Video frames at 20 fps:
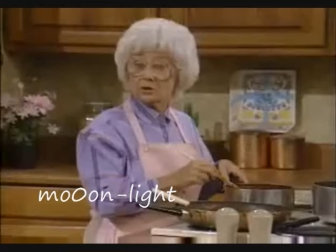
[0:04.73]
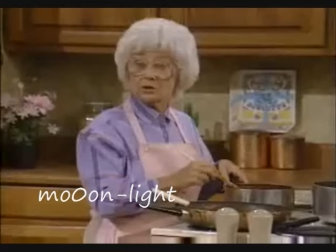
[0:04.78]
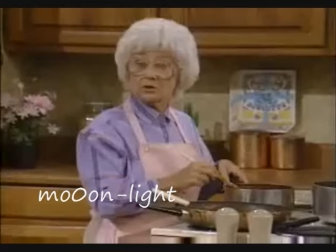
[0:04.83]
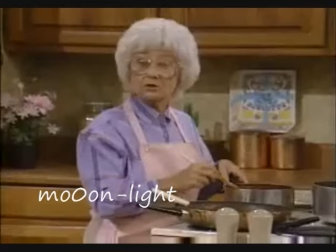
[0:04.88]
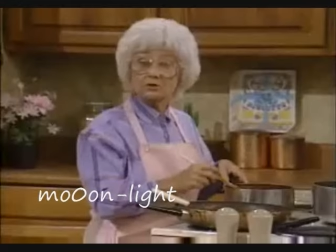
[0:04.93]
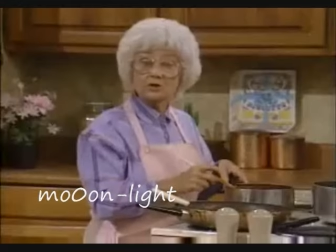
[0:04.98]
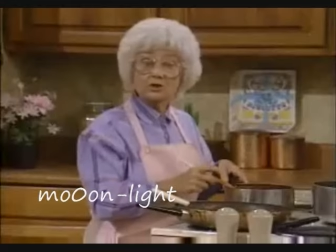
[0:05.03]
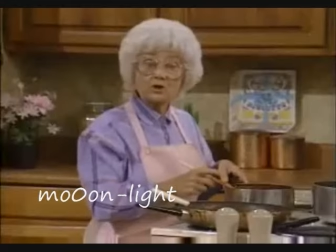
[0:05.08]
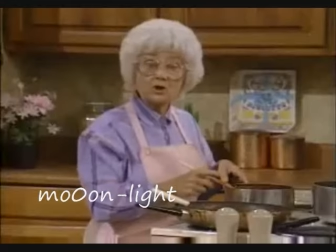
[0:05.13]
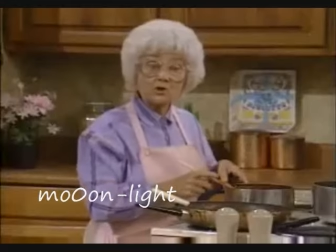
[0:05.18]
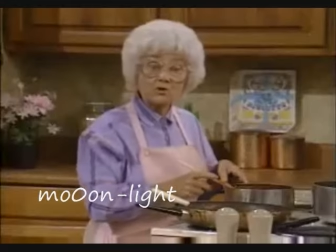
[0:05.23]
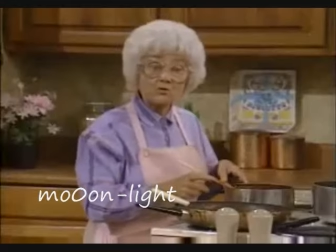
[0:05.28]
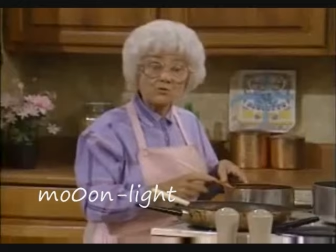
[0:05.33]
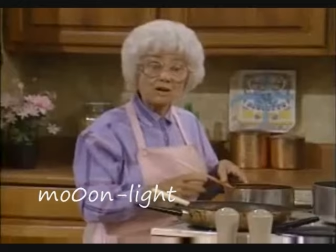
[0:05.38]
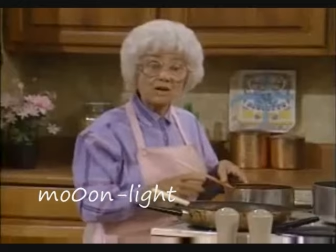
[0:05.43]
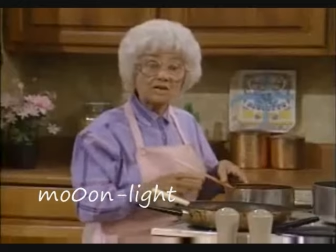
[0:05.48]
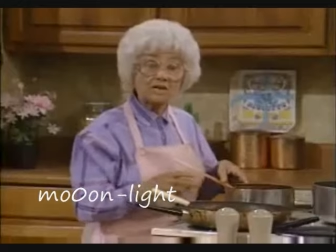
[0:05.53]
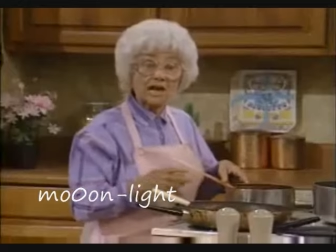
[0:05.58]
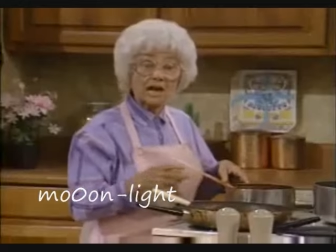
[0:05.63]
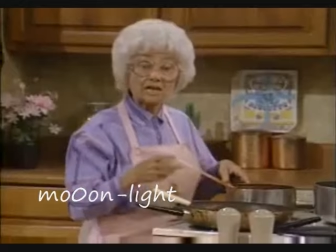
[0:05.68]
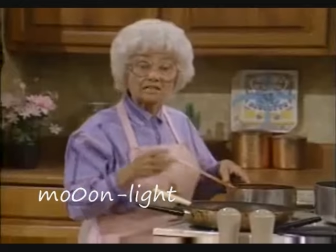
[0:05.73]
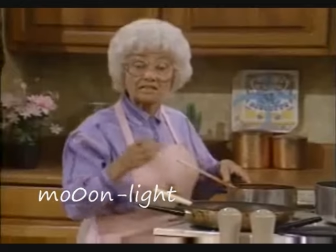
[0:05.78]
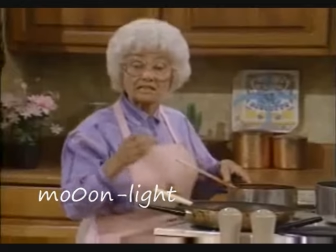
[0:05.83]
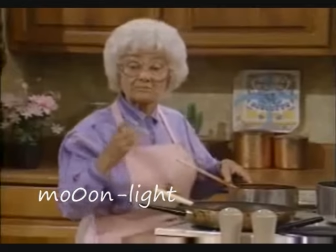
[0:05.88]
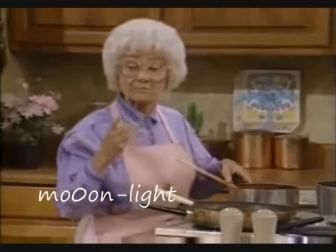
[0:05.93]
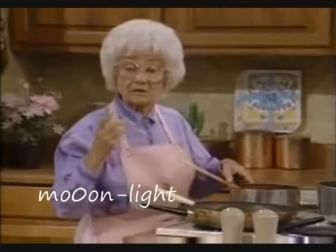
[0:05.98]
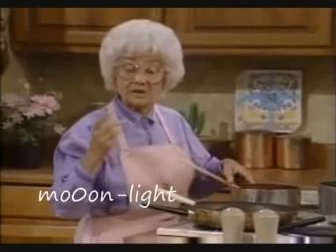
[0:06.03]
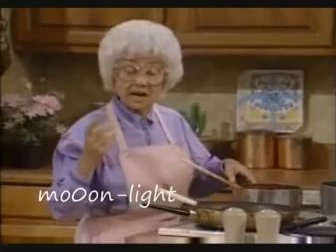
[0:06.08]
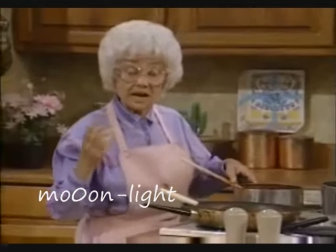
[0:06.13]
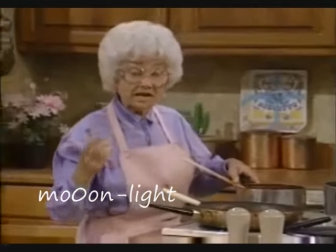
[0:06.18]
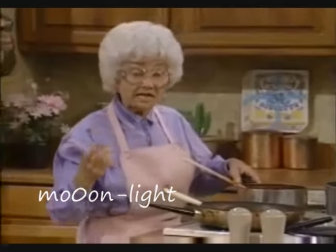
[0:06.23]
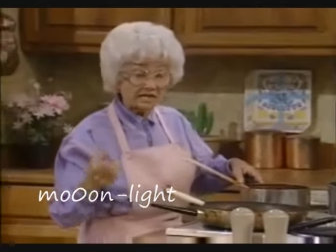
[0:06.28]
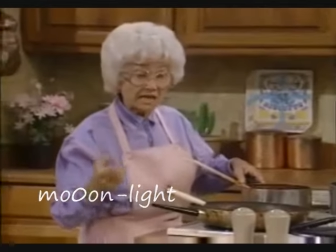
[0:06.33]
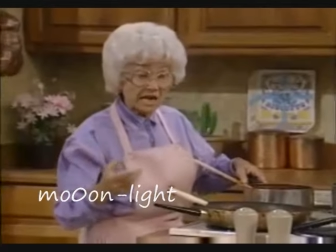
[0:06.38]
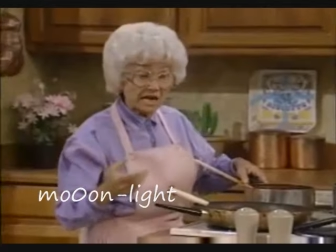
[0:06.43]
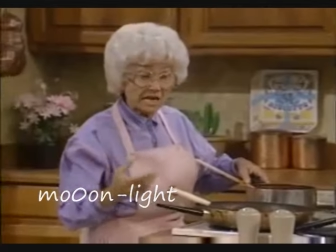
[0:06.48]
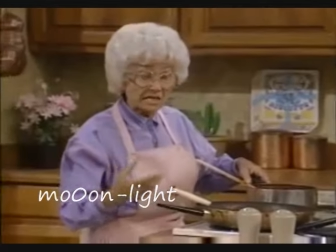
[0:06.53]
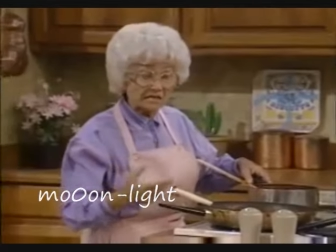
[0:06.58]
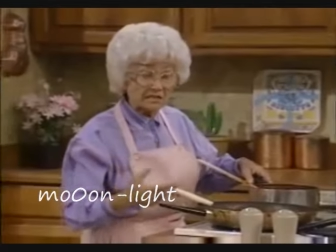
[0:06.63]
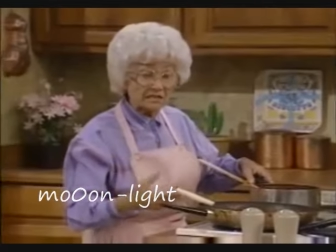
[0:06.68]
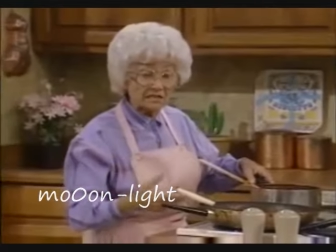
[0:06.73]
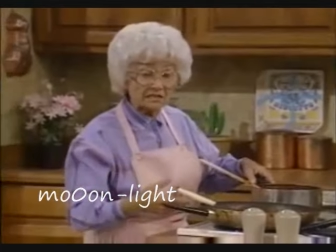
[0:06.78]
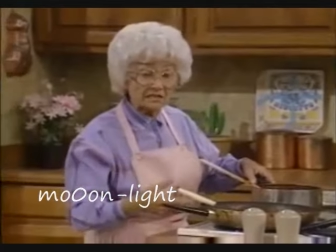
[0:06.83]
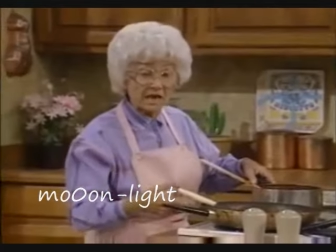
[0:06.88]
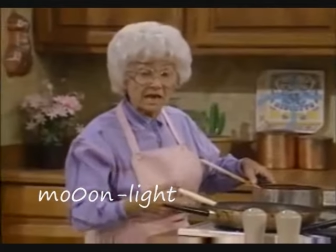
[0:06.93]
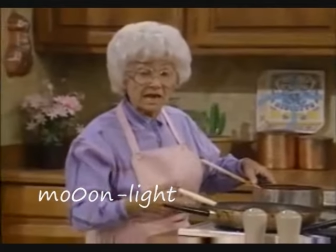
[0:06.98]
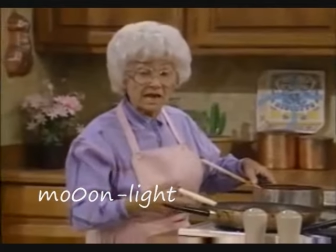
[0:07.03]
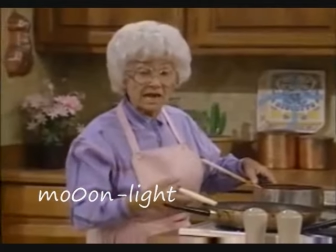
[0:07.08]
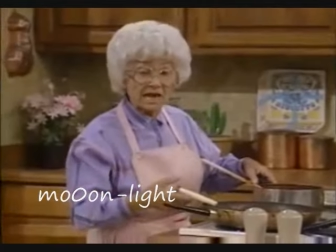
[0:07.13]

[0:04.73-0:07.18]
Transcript: Do you realize it's been eight days since I had.